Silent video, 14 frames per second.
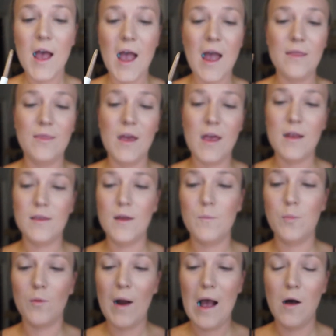And then the
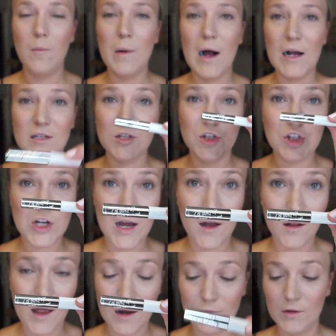Brow Boss
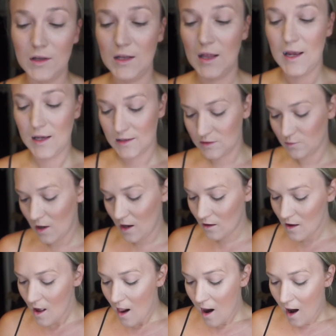Gel I really like as well.